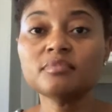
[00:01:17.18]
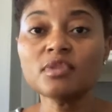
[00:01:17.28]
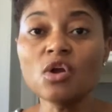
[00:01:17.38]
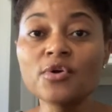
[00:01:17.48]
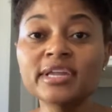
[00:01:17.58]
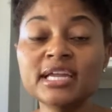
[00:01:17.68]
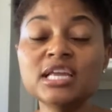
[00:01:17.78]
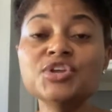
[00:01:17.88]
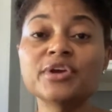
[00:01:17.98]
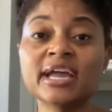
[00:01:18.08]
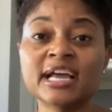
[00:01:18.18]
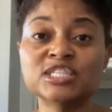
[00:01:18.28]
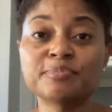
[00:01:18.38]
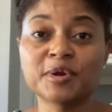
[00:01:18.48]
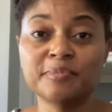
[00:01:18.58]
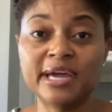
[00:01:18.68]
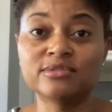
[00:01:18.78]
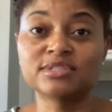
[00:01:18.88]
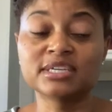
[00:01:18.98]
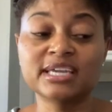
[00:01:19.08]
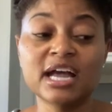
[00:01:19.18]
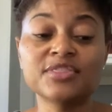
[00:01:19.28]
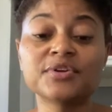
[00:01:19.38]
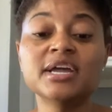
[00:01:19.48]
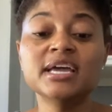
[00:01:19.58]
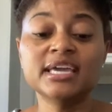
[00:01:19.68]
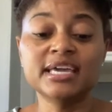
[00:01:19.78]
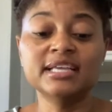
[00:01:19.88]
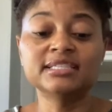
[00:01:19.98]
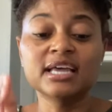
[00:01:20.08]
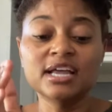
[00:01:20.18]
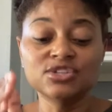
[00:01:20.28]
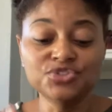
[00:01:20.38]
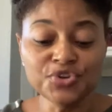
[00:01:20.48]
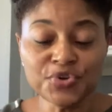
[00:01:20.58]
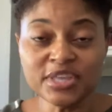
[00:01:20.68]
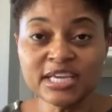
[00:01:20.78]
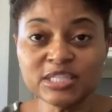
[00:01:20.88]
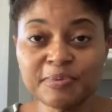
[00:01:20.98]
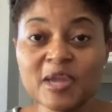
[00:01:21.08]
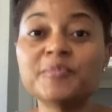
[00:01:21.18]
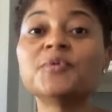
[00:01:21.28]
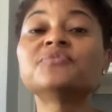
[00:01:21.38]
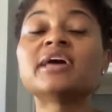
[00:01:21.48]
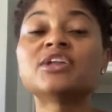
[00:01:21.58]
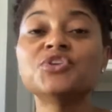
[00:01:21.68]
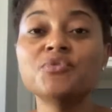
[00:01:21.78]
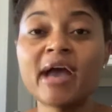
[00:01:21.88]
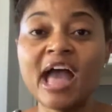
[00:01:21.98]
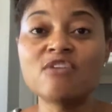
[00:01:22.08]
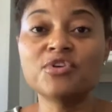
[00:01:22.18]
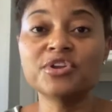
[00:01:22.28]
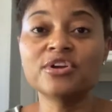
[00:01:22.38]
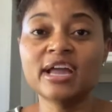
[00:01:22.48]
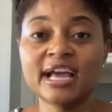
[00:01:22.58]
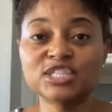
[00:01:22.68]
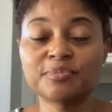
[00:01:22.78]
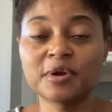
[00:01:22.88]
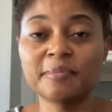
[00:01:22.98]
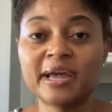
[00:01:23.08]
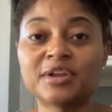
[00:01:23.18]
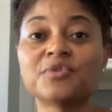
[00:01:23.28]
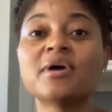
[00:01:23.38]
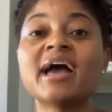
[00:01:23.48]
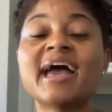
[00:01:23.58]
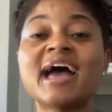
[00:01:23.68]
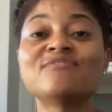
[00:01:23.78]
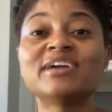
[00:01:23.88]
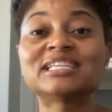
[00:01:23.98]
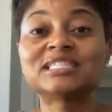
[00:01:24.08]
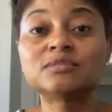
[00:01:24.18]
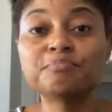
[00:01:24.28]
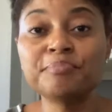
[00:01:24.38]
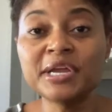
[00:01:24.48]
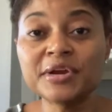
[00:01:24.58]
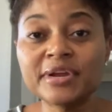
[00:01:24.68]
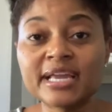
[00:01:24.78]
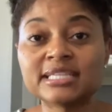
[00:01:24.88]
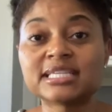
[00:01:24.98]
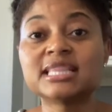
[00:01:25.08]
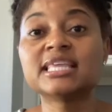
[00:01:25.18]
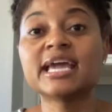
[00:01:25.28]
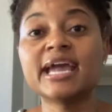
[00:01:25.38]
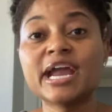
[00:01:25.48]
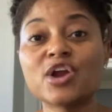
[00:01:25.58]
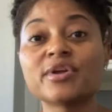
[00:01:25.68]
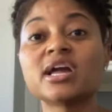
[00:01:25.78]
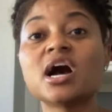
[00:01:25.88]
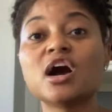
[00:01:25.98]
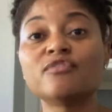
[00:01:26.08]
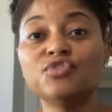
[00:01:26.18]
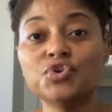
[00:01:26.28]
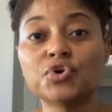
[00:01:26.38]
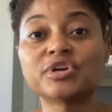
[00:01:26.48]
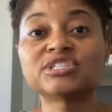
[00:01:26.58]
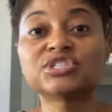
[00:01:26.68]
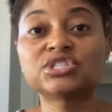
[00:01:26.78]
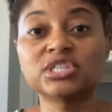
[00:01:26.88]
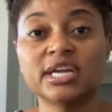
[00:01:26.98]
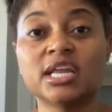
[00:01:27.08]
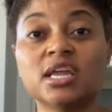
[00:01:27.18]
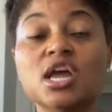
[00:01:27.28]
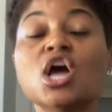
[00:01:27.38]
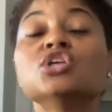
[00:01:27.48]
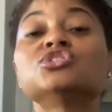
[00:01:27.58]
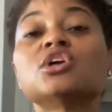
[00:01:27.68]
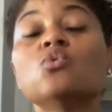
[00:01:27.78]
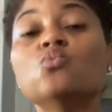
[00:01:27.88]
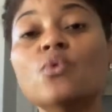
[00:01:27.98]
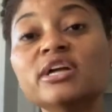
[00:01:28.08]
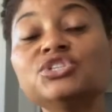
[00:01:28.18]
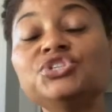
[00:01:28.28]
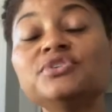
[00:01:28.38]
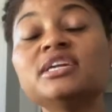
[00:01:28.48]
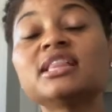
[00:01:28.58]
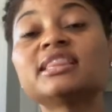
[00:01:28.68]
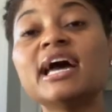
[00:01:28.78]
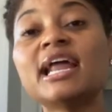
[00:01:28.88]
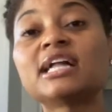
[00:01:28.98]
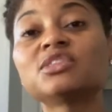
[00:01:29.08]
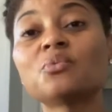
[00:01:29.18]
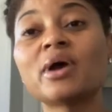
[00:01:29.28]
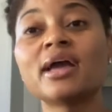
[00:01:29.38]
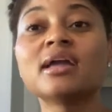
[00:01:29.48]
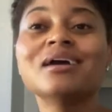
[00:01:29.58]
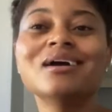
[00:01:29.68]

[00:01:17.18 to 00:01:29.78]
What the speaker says: or getting your expert panel together is, do these people that you have on your expert panel have experience in the area of your study? So once you get that out the way,